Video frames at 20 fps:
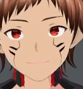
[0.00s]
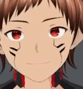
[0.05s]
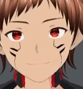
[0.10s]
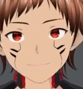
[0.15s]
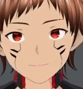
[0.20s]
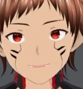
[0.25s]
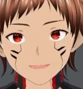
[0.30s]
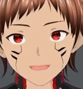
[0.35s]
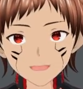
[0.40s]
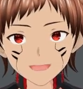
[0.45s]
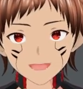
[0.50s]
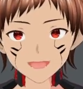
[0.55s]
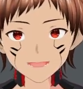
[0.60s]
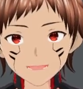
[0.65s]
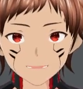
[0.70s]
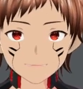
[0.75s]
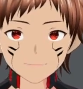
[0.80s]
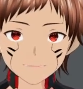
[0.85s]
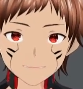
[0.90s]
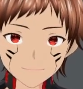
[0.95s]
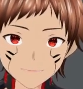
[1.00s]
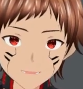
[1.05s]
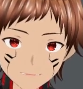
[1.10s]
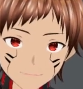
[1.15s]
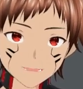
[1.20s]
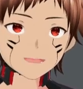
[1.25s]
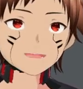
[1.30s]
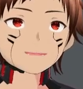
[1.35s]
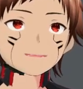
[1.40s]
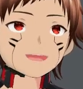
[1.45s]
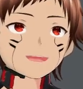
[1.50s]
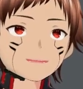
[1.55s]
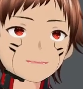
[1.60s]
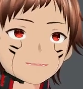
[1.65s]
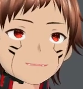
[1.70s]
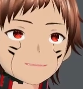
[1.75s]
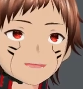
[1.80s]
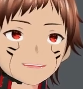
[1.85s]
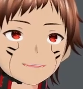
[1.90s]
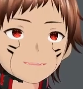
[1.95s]
Grimaldus used to be
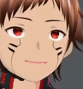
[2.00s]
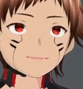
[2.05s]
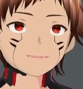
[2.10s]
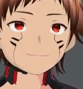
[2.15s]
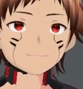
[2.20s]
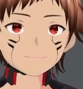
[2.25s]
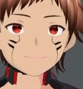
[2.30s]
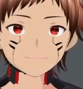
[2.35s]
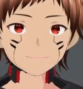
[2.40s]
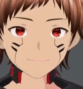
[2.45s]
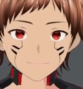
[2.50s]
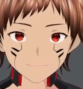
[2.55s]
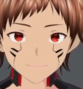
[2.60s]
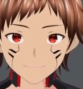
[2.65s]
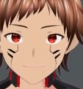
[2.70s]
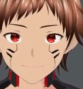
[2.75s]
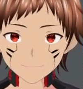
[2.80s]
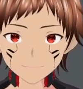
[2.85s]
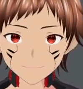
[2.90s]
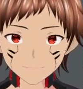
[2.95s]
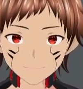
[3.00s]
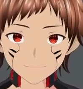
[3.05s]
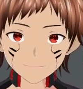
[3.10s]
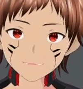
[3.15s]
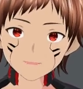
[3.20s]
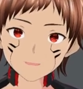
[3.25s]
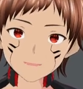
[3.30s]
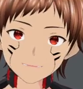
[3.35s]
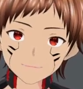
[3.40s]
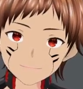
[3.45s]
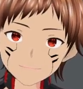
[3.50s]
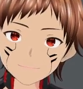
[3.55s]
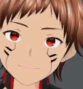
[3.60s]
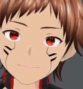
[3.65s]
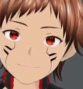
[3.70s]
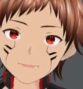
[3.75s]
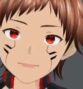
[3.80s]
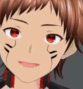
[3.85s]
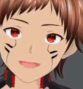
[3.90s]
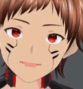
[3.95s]
95. Pu-
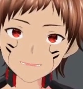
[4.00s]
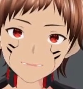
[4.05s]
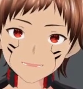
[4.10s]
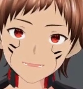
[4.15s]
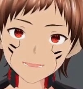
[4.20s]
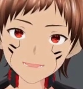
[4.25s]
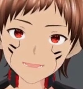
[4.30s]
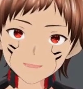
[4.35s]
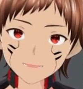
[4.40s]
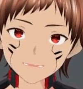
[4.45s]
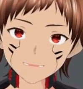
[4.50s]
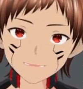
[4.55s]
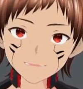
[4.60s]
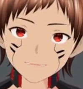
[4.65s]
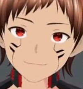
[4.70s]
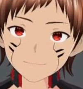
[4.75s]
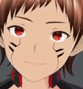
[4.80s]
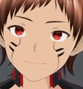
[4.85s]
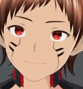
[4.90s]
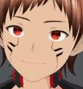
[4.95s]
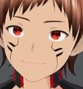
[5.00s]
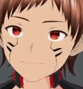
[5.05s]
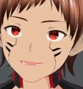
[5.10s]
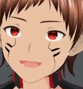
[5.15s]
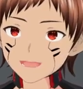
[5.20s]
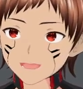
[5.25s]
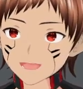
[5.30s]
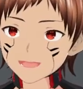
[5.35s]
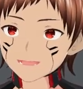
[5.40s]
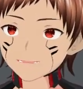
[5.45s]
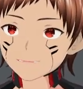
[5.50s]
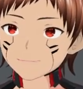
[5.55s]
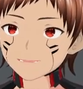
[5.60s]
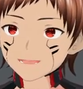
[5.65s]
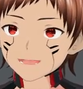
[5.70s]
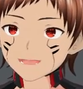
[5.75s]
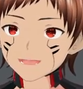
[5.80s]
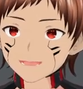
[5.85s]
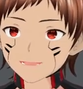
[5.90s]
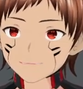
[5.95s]
Punishing you for they're
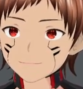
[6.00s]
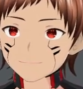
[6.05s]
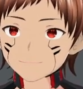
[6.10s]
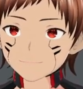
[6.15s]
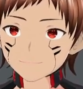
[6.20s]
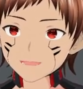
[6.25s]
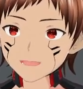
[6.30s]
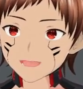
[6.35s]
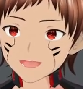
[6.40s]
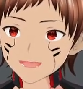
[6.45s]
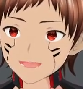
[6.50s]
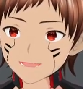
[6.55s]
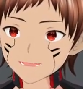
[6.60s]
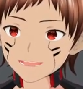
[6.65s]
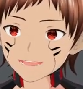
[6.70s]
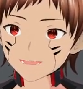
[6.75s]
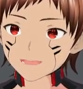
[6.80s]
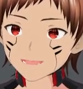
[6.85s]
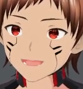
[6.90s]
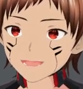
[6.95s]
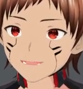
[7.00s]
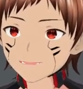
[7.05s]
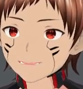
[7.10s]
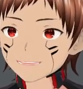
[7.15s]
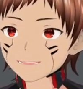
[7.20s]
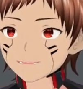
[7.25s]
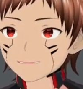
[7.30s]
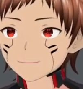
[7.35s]
punishing Black Templars now.